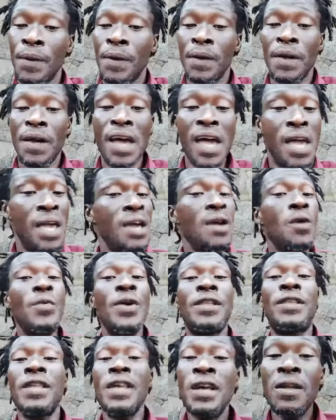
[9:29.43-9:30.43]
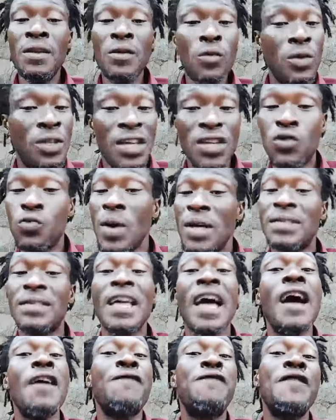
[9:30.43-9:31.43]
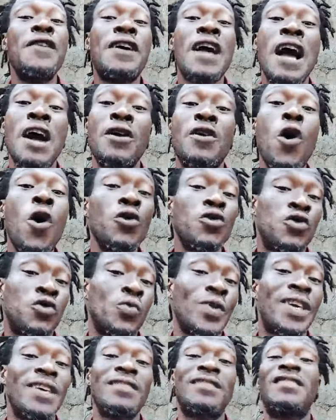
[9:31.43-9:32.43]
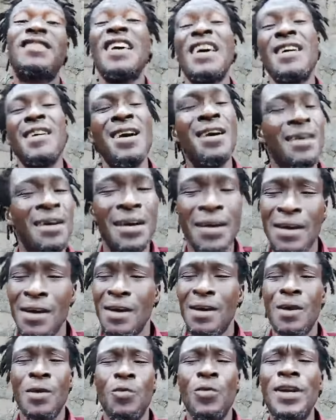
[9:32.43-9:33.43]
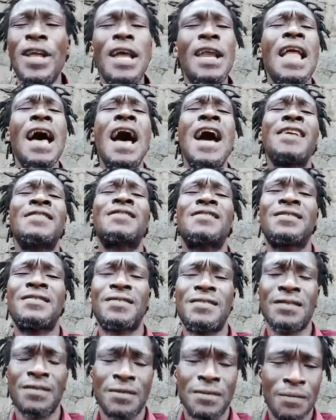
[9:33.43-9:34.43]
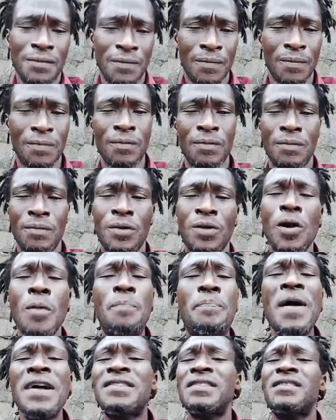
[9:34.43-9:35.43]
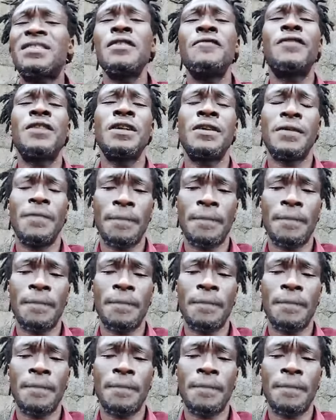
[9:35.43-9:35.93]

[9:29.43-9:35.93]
And in within this West African coast, we can say with the last competitively.